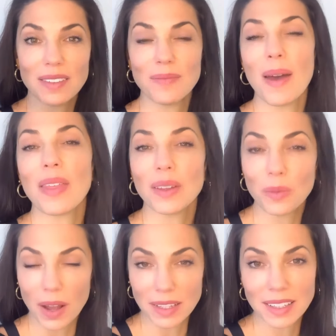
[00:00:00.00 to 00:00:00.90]
method
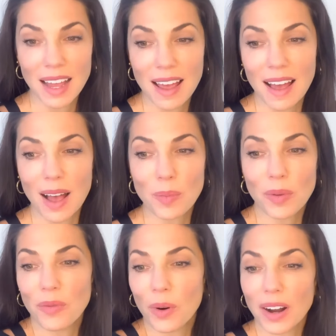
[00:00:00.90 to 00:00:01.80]
was
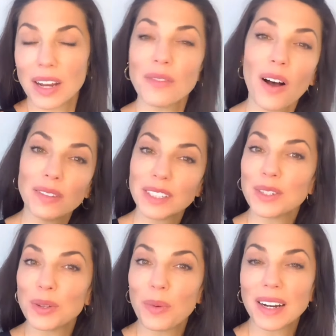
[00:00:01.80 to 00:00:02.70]
before it evolved
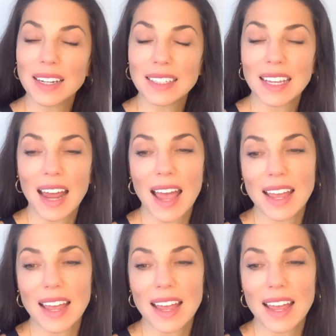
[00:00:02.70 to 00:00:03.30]
into what it is today.